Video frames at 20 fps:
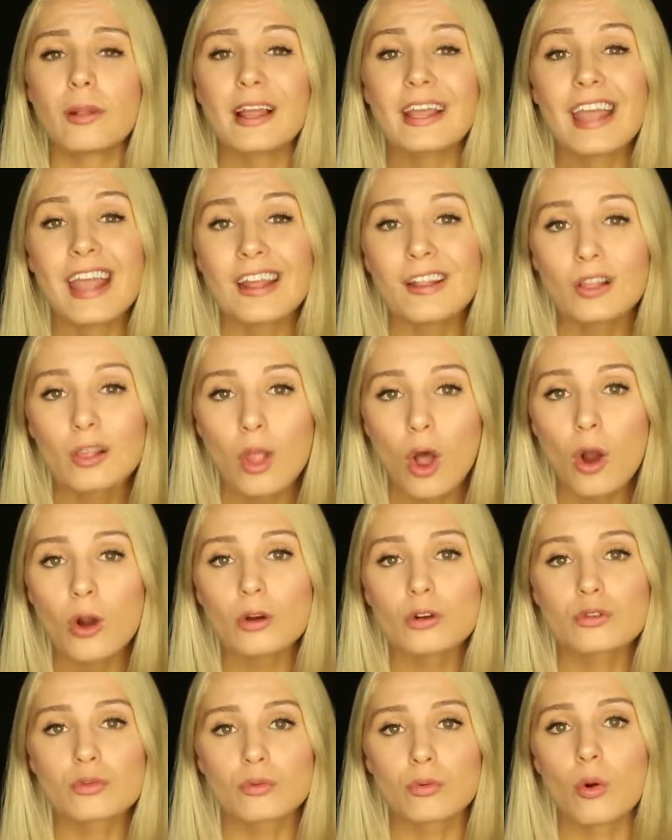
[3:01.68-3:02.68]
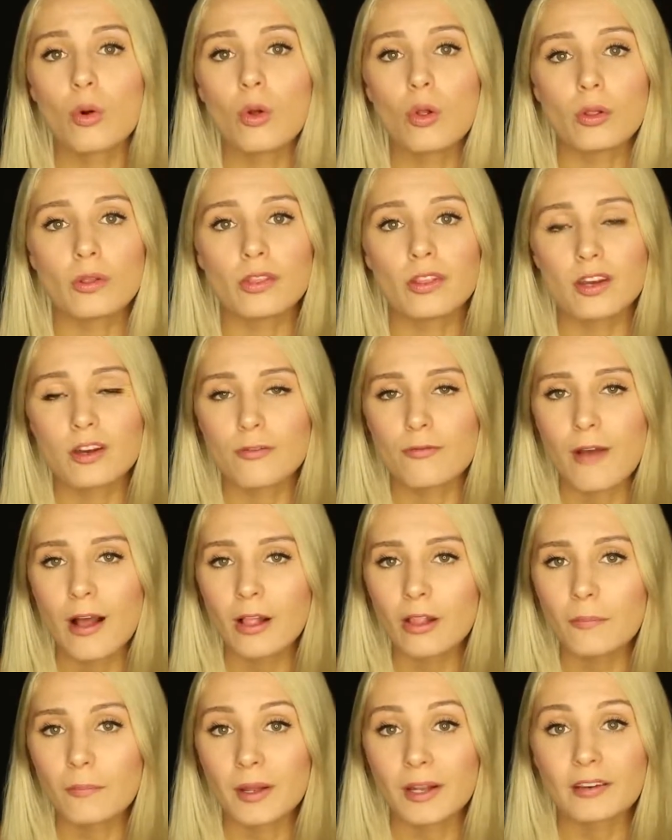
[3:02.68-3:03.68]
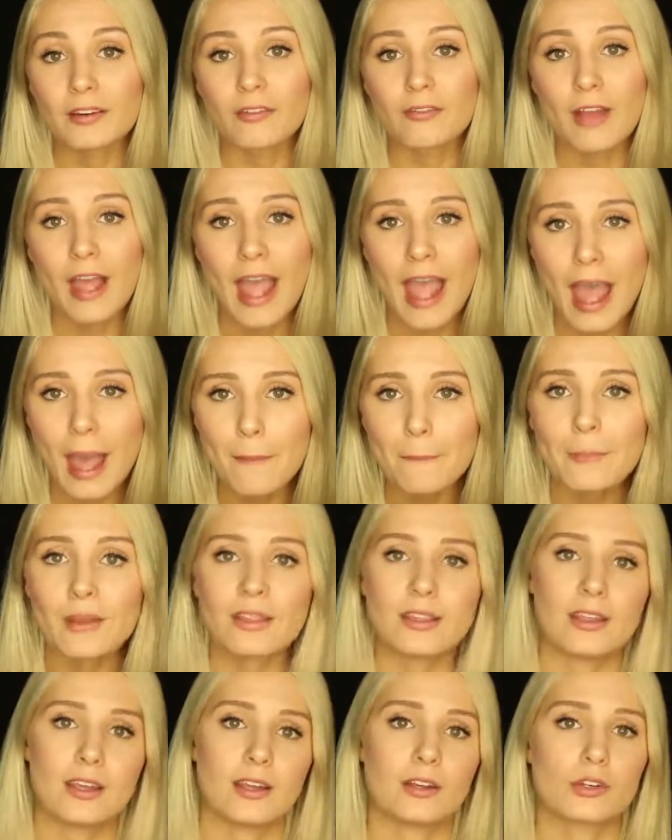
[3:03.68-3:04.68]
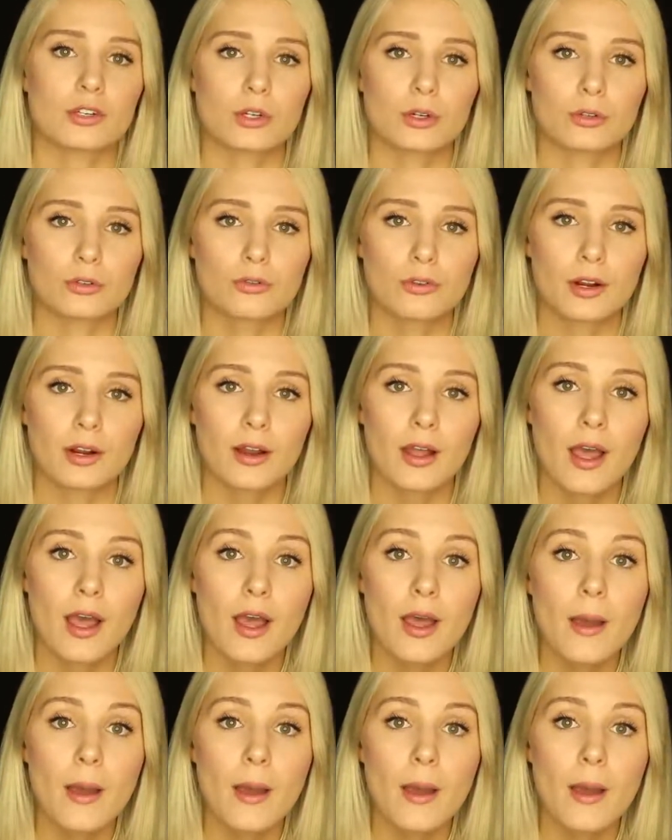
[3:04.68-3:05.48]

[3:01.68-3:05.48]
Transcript: play a large role in the development of empathy in children.